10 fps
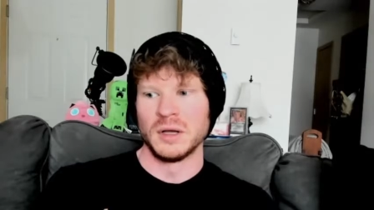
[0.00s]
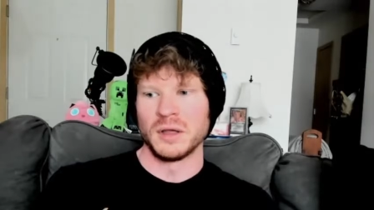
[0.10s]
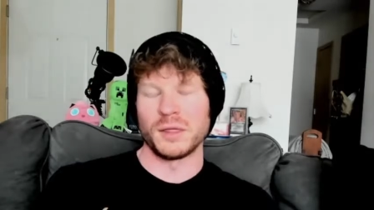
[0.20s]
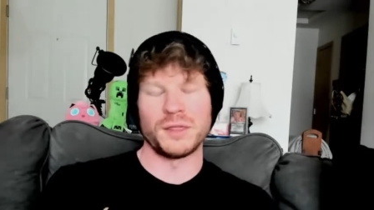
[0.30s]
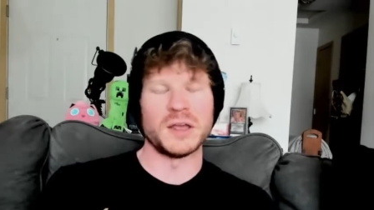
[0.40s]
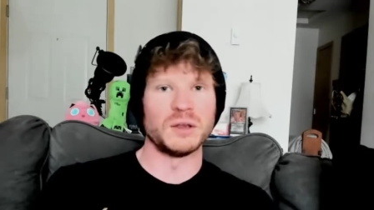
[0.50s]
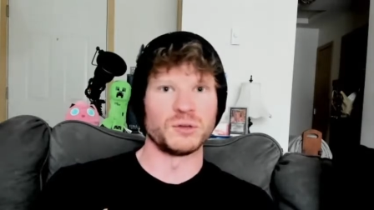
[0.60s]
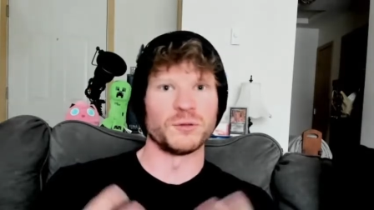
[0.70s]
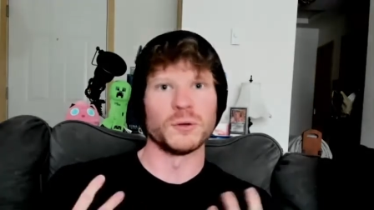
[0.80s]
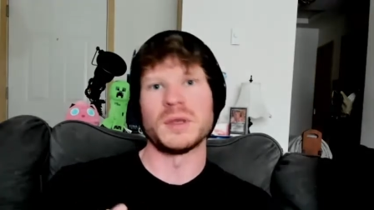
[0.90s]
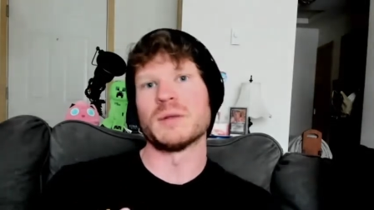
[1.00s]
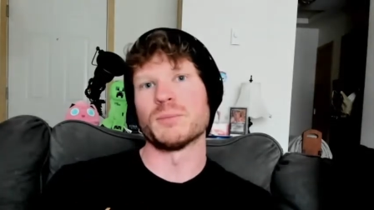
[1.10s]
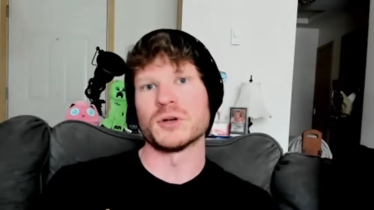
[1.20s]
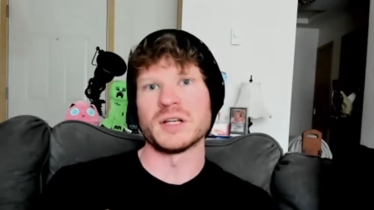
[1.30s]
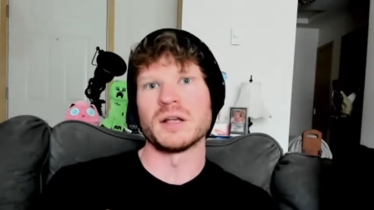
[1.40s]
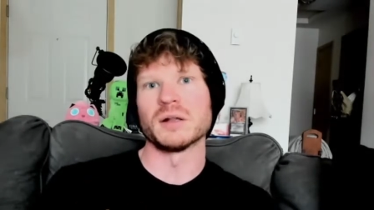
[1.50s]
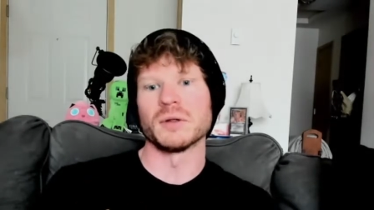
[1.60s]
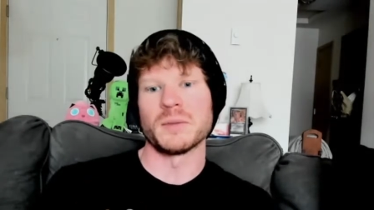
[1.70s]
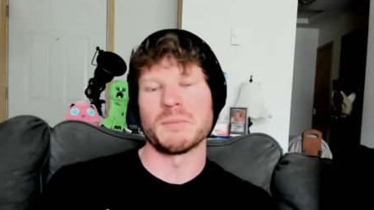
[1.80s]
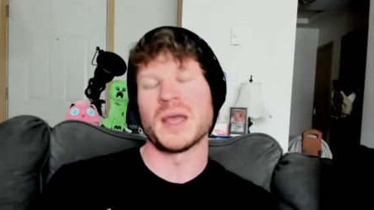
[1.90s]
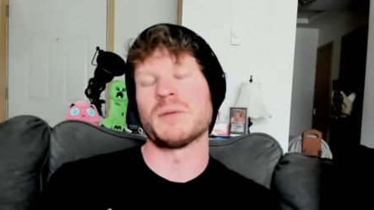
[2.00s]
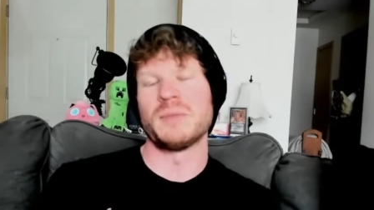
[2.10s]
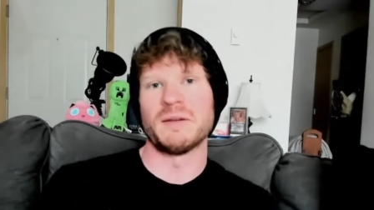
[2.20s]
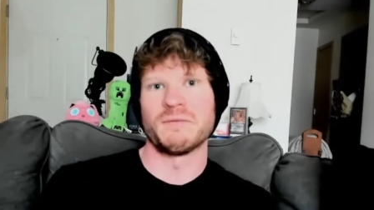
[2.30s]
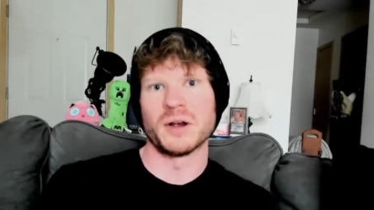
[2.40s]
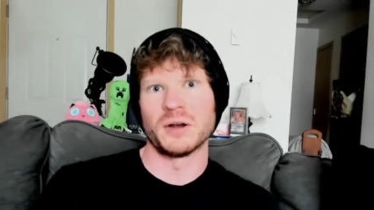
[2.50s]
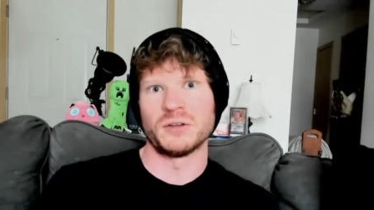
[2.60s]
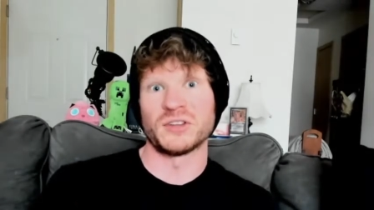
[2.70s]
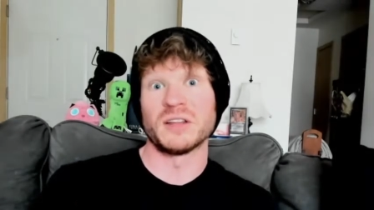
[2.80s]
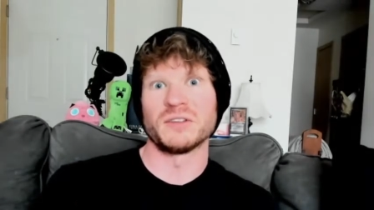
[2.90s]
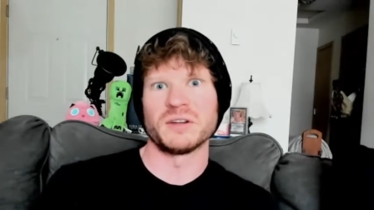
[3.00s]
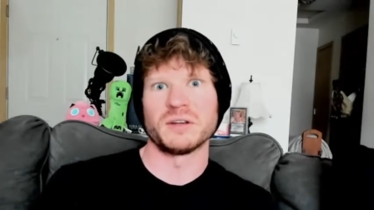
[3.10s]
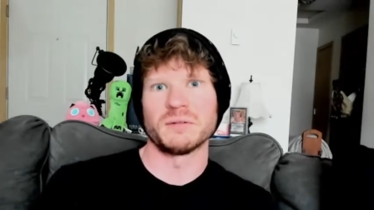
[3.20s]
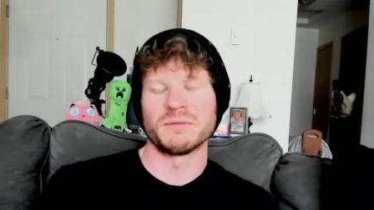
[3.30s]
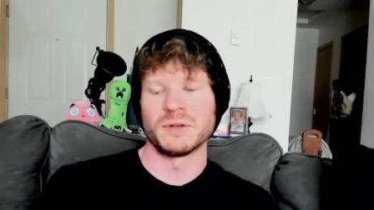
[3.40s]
things for me in particular that make me very sensitive.